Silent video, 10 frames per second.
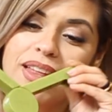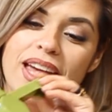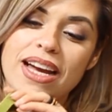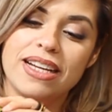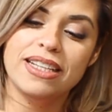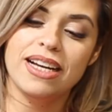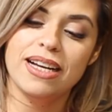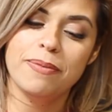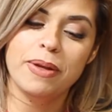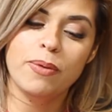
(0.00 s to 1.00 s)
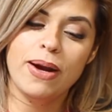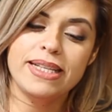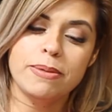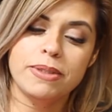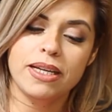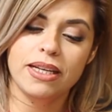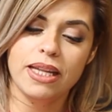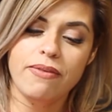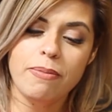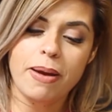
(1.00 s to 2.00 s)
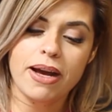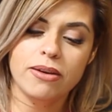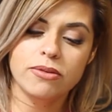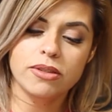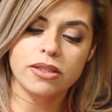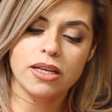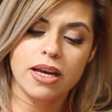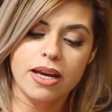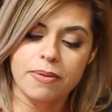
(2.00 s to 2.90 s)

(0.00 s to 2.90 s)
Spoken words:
And it weighs up to 11 pounds.